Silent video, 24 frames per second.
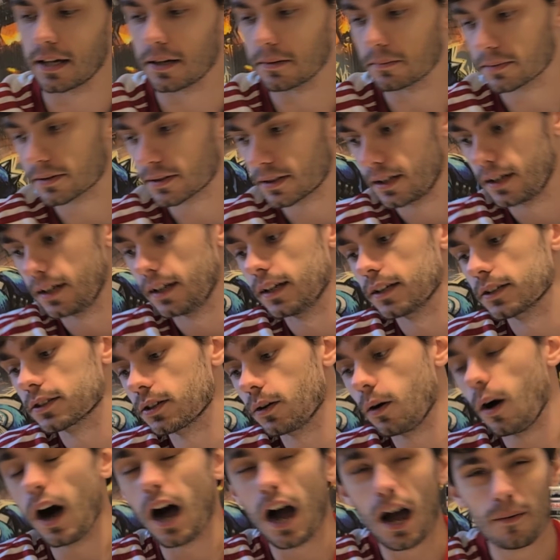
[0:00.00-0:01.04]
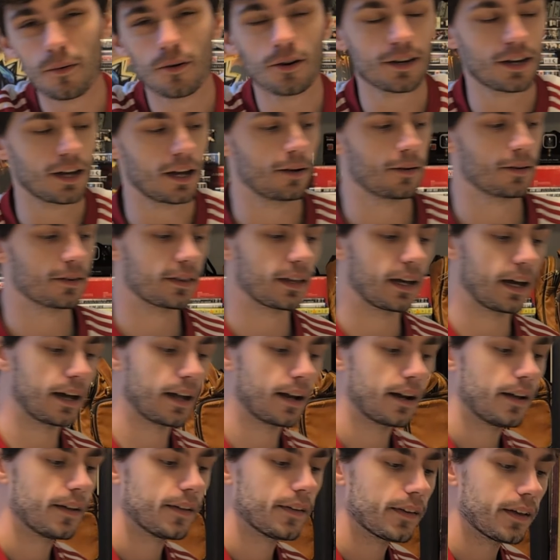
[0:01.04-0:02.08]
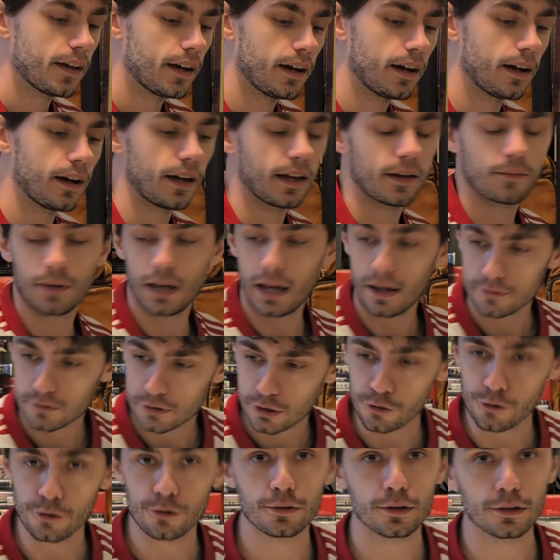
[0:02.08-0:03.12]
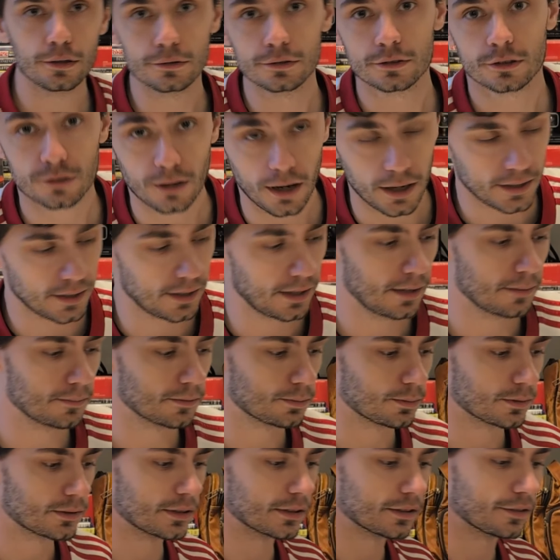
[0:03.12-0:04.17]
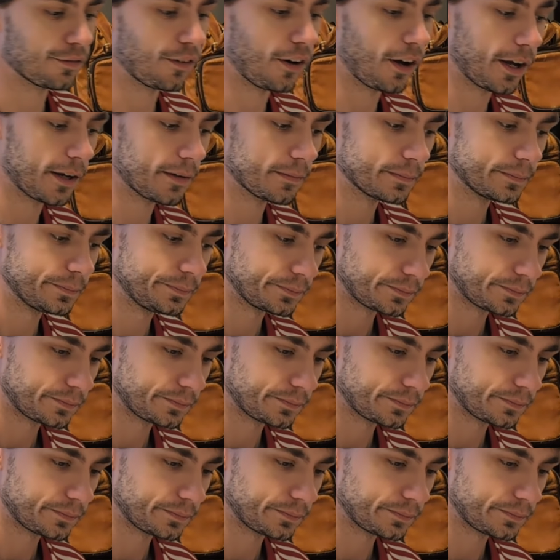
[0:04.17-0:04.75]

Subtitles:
Games. So I'm okay with that. And we have two loose Shrek games, which is fine.